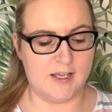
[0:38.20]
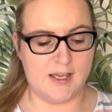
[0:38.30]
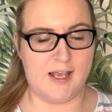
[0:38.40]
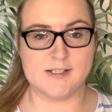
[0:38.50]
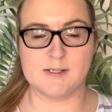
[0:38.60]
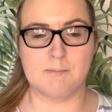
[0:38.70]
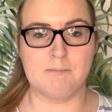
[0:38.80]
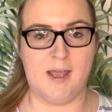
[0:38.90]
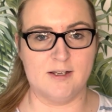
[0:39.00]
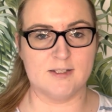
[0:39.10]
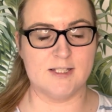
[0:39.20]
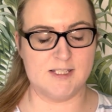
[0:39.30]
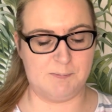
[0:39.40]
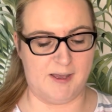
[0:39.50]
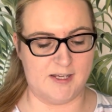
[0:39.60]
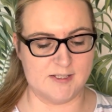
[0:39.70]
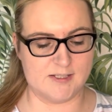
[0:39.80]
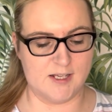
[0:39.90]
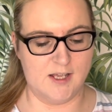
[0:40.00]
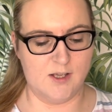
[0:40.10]
It's mildly
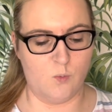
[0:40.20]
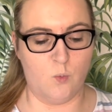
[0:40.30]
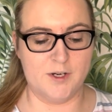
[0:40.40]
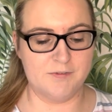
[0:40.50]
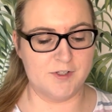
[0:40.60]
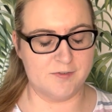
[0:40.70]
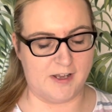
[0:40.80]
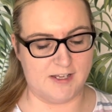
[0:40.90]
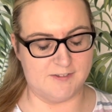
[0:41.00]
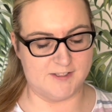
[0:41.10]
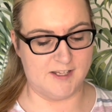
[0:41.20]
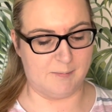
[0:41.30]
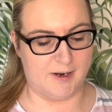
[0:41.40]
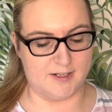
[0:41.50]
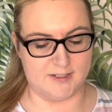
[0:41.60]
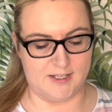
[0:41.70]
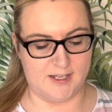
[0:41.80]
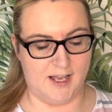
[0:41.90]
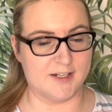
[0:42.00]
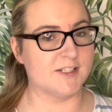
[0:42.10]
spiced, one of your 5 a day apparently,
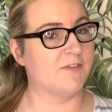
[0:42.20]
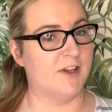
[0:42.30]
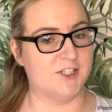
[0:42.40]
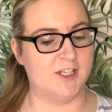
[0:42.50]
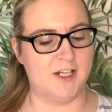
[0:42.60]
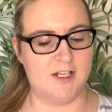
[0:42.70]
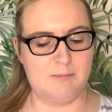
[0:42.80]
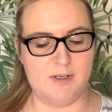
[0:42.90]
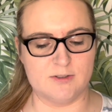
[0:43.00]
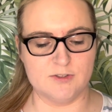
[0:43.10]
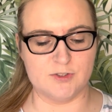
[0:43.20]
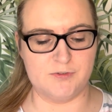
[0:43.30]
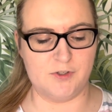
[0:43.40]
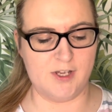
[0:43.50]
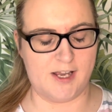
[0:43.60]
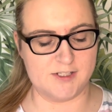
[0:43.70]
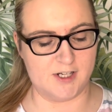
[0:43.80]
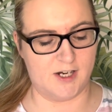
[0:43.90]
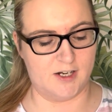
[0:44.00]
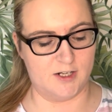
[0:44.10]
and it's a vegetarian meal. So if you guys
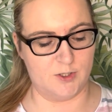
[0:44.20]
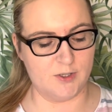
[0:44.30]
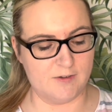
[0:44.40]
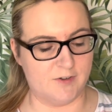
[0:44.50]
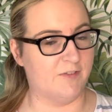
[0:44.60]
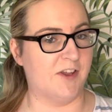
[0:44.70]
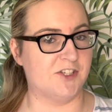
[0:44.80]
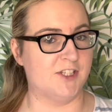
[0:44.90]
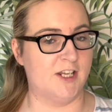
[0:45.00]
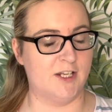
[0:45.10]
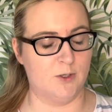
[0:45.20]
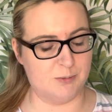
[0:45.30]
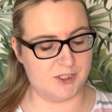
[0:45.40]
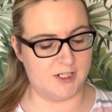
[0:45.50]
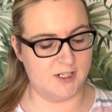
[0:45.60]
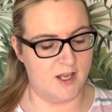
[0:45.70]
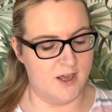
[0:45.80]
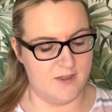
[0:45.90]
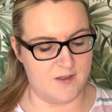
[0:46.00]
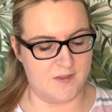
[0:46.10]
are looking for a vegetarian option,
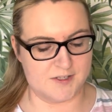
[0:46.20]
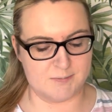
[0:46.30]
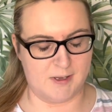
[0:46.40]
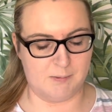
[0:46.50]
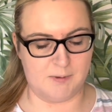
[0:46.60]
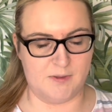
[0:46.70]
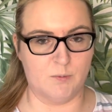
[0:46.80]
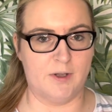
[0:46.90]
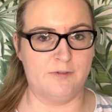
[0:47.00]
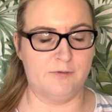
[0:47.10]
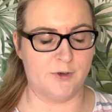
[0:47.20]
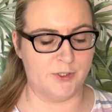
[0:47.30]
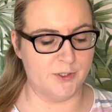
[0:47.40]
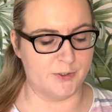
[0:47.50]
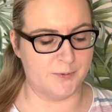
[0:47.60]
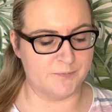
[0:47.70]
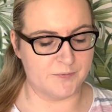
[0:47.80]
then this might be the one for you.